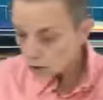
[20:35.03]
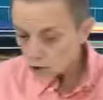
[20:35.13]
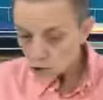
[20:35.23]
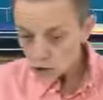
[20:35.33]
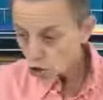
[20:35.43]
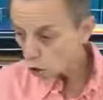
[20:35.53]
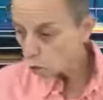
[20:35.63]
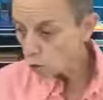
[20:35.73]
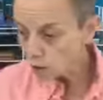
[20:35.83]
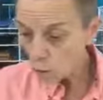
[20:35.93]
So
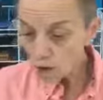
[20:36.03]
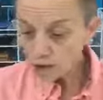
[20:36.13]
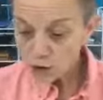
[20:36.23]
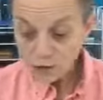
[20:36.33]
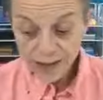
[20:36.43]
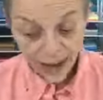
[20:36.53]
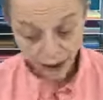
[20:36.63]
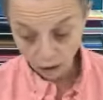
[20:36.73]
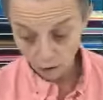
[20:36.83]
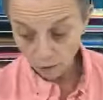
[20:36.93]
what I want to do
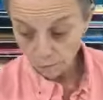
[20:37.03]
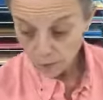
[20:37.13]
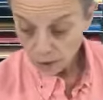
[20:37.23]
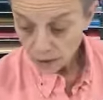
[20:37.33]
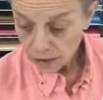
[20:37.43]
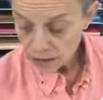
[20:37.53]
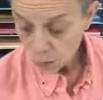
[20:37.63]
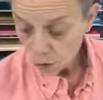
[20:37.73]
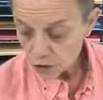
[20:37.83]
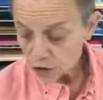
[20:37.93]
now is I
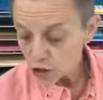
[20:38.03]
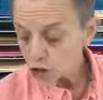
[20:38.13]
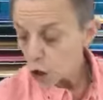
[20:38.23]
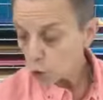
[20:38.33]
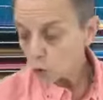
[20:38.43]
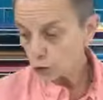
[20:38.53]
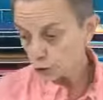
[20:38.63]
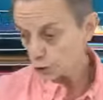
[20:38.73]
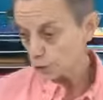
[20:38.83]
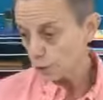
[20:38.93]
want to show
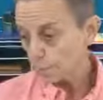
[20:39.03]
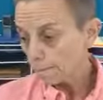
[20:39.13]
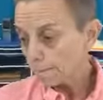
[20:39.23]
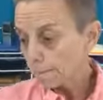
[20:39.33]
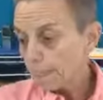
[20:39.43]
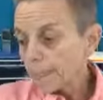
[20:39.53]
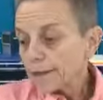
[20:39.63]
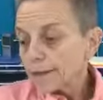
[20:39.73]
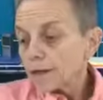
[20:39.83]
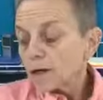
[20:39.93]
you
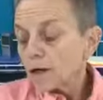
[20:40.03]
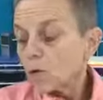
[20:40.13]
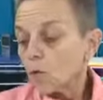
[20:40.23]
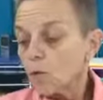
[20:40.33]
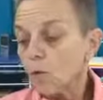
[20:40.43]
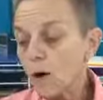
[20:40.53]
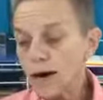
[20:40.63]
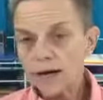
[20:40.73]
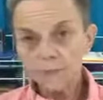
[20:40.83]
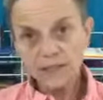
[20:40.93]
why
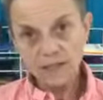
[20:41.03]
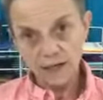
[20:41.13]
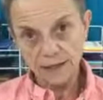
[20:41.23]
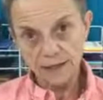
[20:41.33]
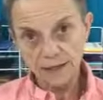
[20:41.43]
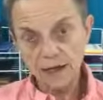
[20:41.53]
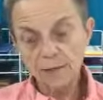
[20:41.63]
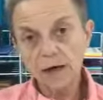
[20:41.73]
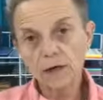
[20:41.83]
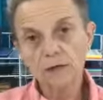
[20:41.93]
I'm excited
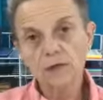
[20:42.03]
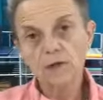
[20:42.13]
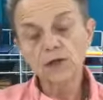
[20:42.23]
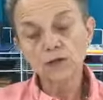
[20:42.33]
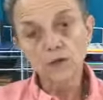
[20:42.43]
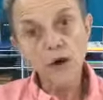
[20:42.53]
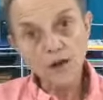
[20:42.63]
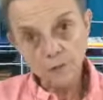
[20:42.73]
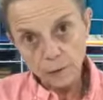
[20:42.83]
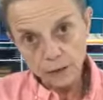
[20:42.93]
about the new
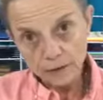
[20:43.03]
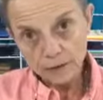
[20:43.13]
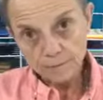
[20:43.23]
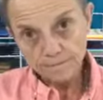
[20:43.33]
craft blades.